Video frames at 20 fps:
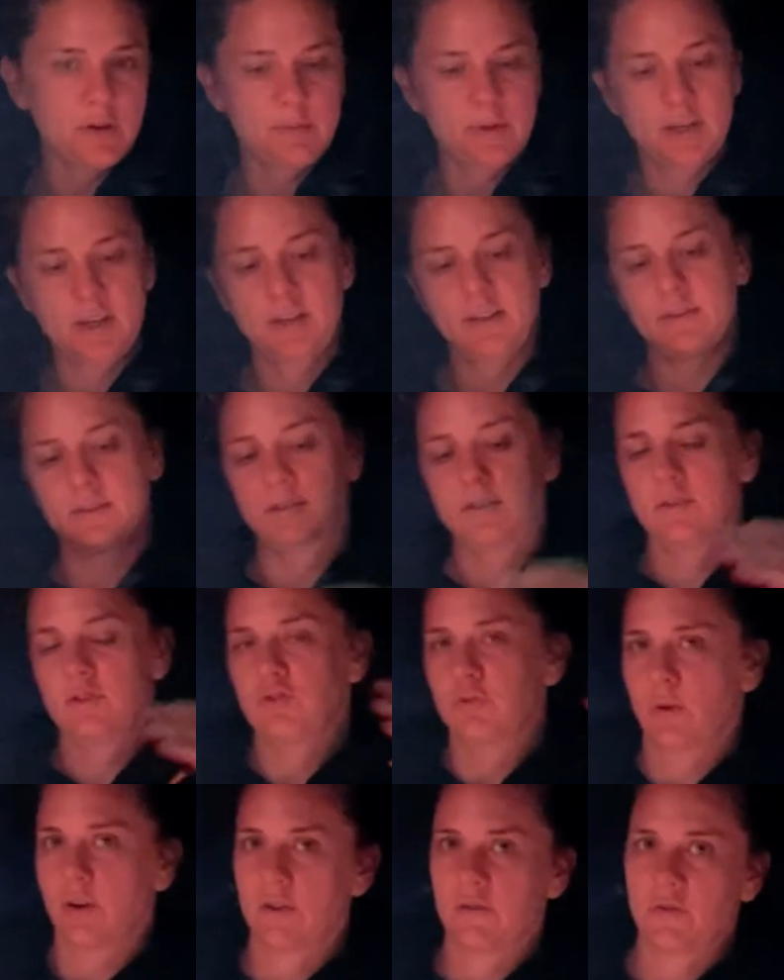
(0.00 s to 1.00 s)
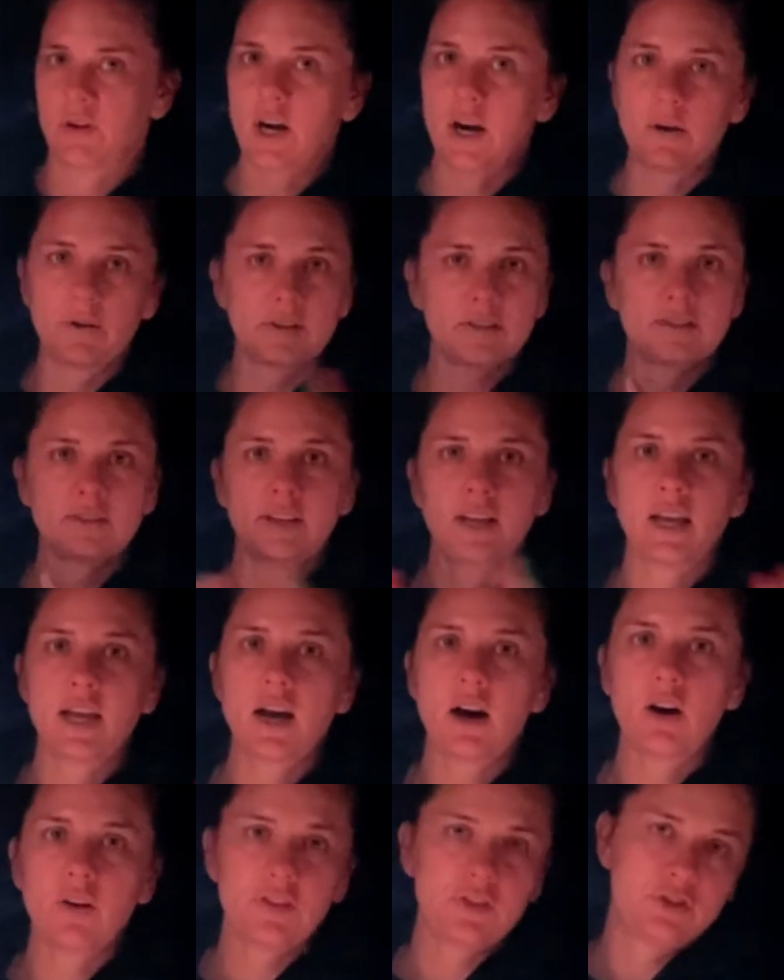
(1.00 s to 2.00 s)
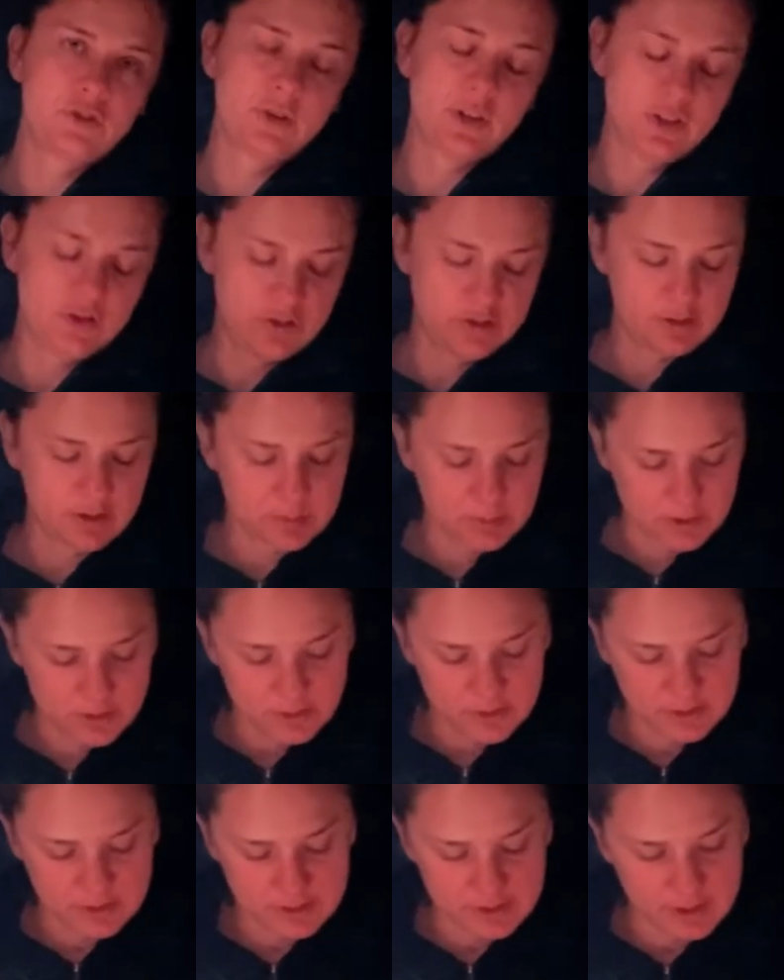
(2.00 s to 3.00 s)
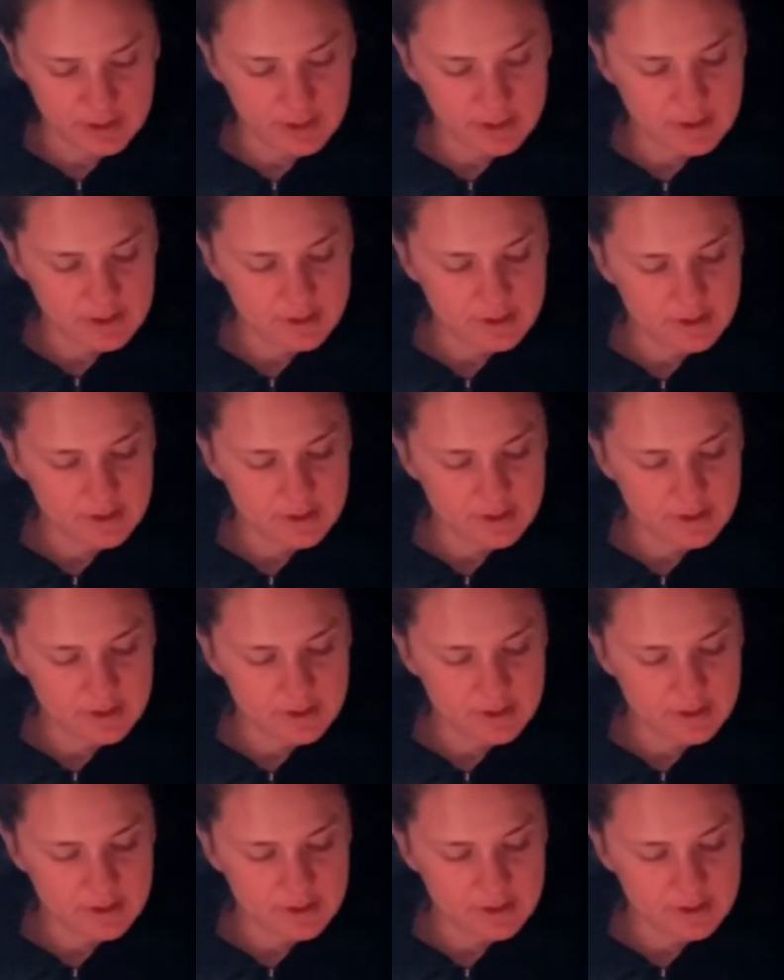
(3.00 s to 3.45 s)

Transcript: minutes, 24 hours, all the durations I'm interested in.